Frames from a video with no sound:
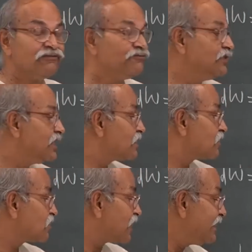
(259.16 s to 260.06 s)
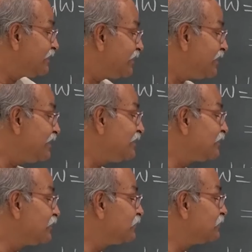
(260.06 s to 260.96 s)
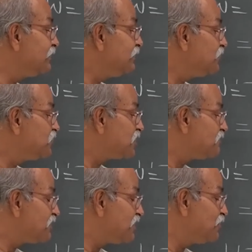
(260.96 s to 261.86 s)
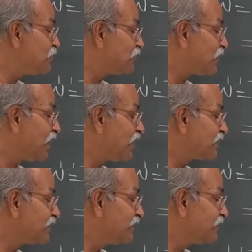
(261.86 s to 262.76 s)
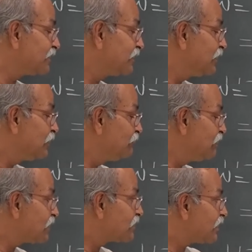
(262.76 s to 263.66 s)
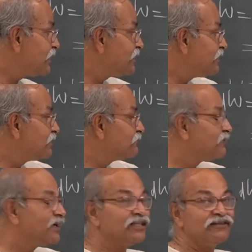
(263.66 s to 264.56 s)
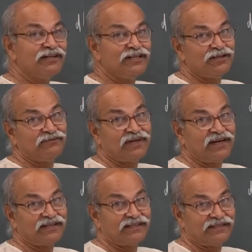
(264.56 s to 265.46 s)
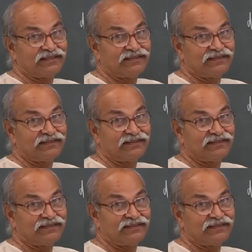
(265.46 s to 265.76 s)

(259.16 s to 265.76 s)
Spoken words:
we are writing the initial value of r here, we are writing the final value of r here,